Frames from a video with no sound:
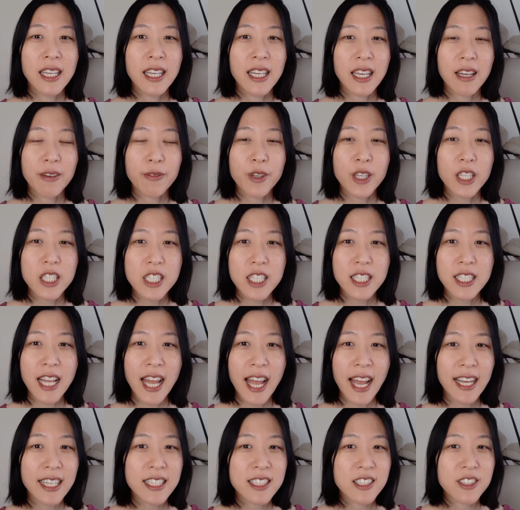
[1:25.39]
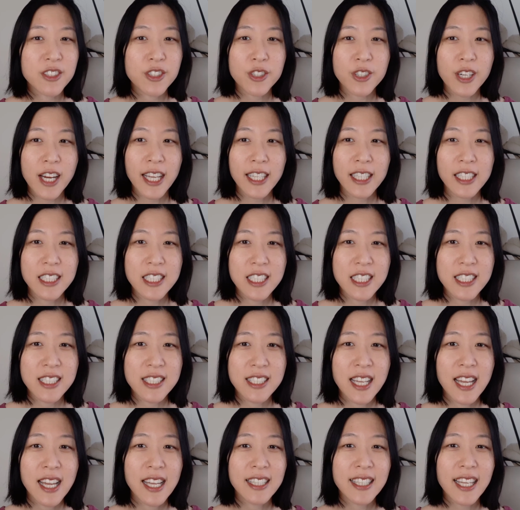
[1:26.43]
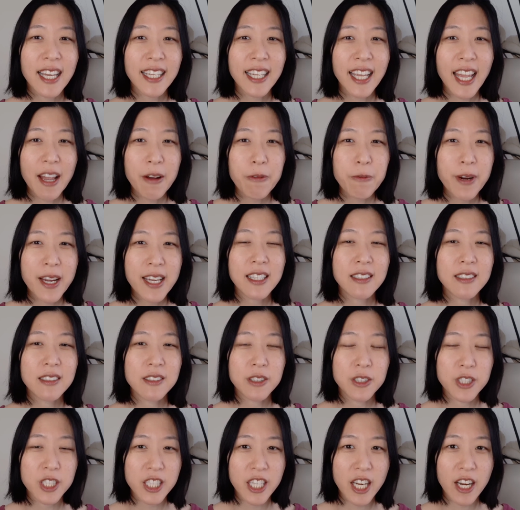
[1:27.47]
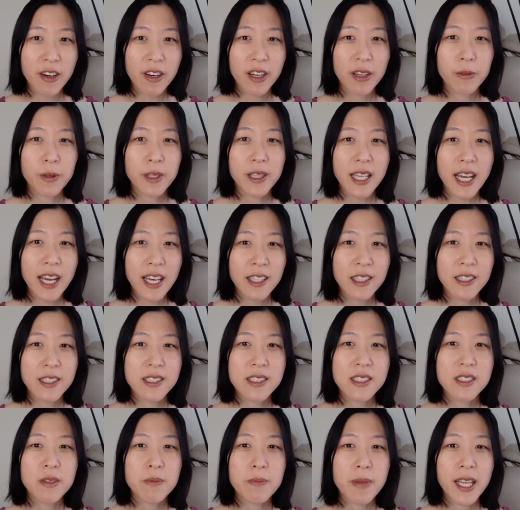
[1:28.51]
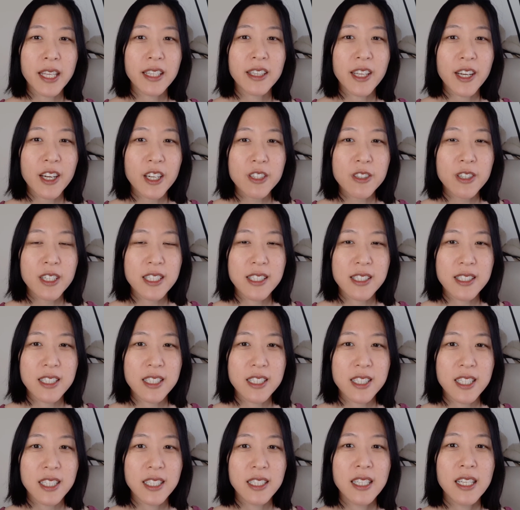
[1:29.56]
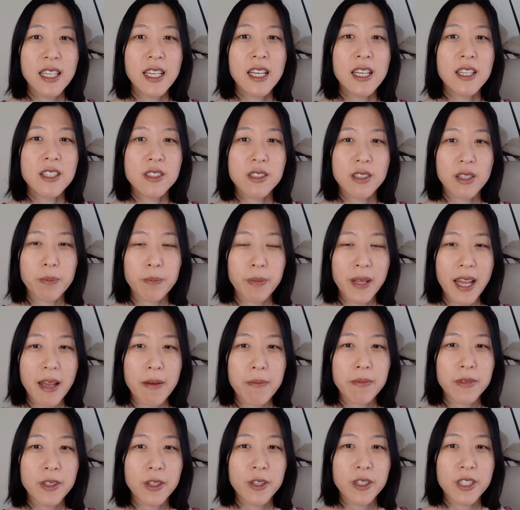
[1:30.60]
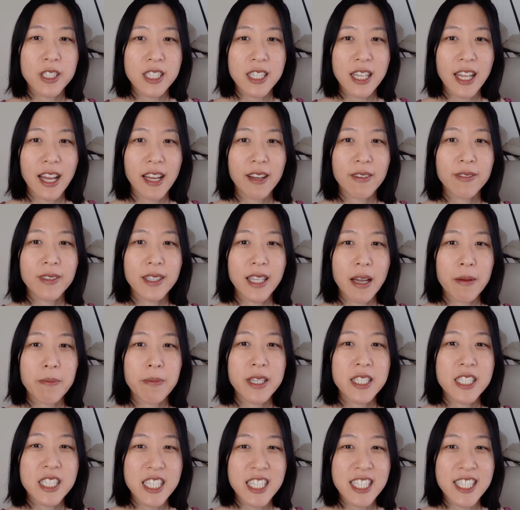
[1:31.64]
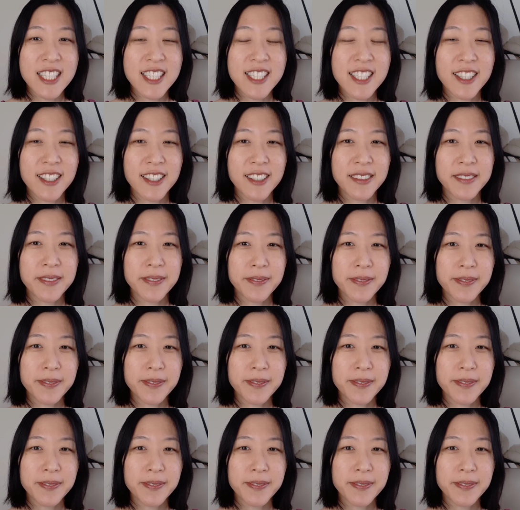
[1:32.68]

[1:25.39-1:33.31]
and of kitchen hacks and strategies that I can't wait to share it with others to make their transition to a plant nourished life that much easier.